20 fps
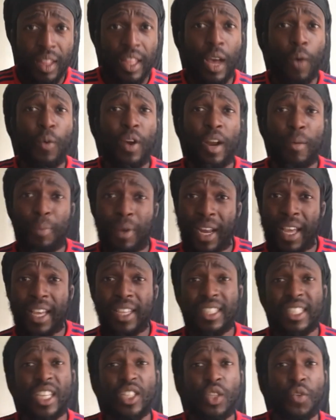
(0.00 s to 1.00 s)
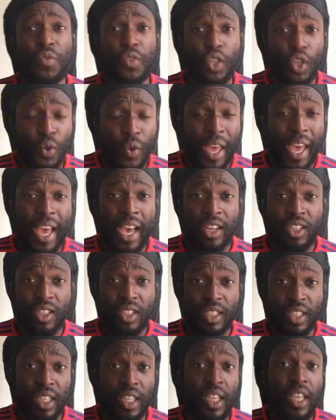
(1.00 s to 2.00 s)
that when a player signs with a new
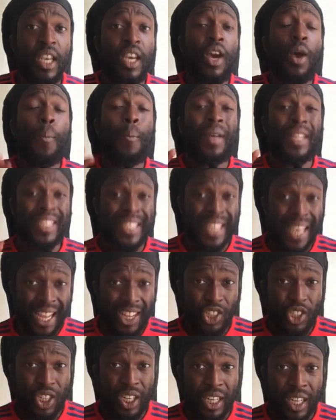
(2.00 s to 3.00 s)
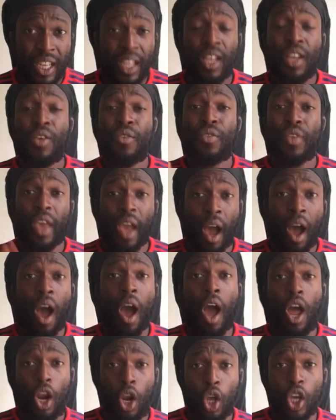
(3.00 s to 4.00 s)
agency, potentially they
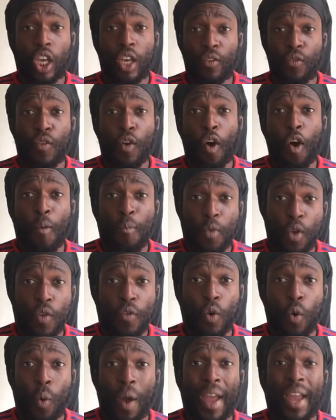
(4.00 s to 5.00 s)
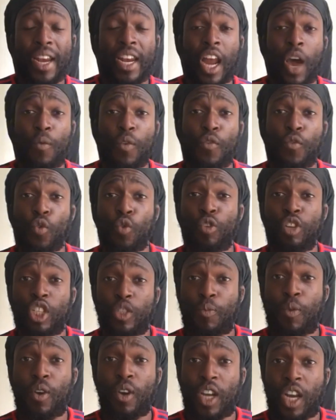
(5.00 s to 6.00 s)
are looking for a move away. Now, we've already
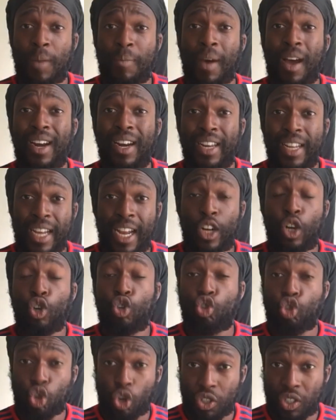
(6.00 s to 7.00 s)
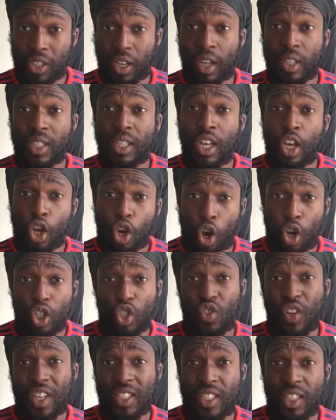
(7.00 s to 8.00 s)
spoken about Leandro Trossard's
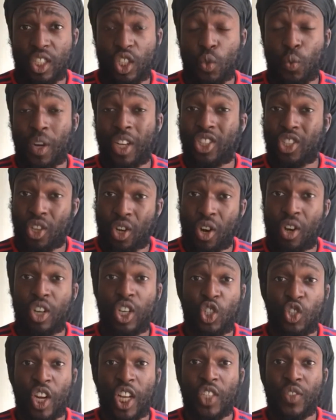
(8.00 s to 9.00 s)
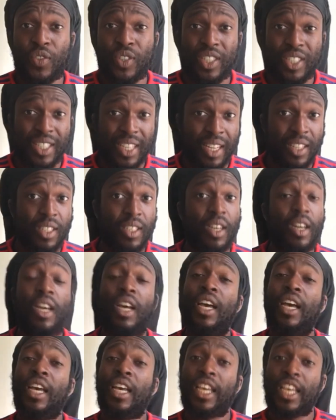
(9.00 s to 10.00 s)
contract situation on the transfer centre.
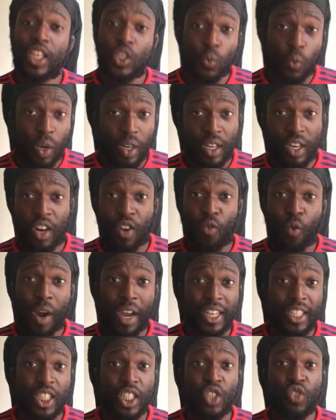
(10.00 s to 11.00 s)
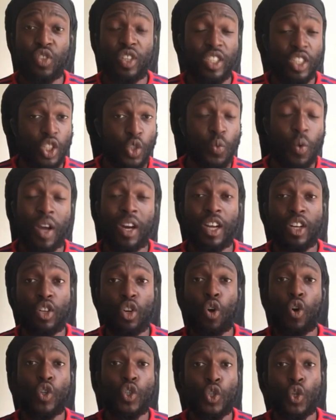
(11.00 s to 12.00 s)
He's wanting a wage increase as well. And I'm
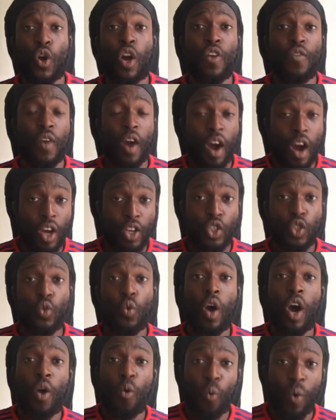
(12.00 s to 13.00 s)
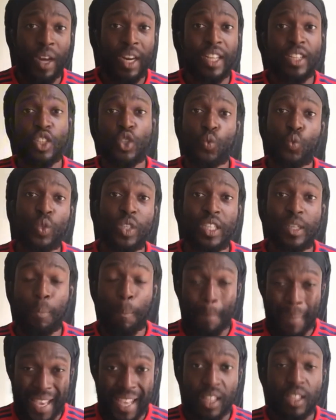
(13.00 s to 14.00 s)
not sure if Arsenal are willing to
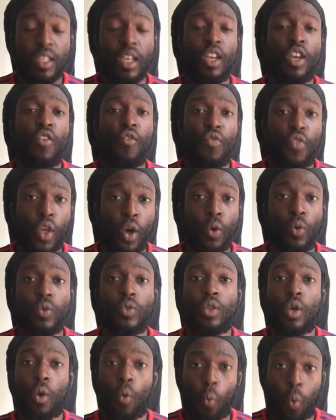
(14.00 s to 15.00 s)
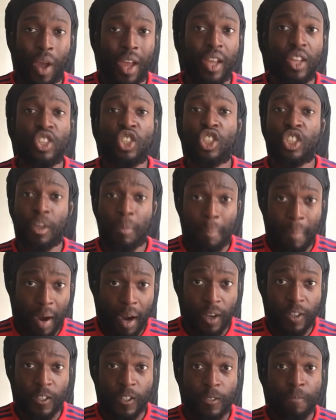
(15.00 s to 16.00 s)
meet those wage
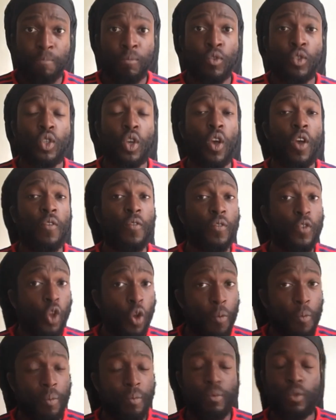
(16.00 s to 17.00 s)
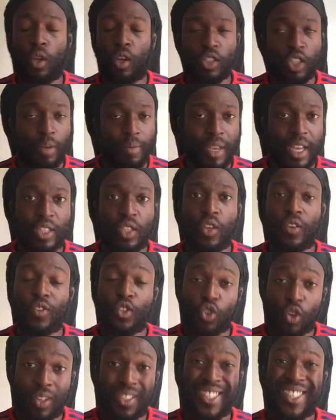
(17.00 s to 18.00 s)
demands. So if Tomiyasu, if
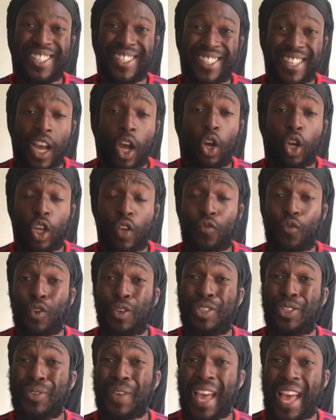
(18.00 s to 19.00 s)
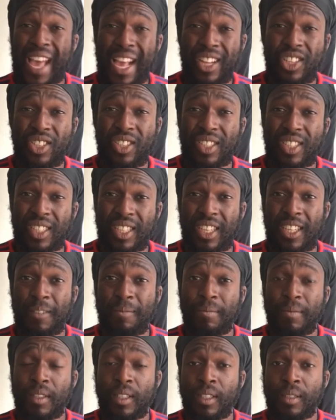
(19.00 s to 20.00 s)
Trossard is now looking for a new agency,
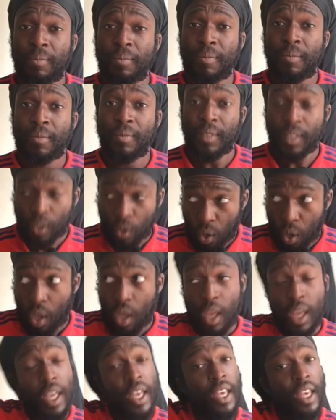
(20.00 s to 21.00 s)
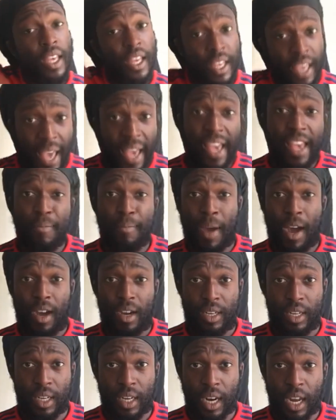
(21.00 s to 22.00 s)
get him
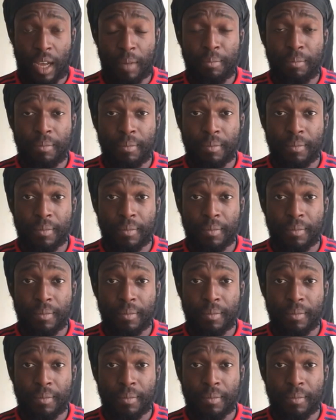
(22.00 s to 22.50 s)
out of the club,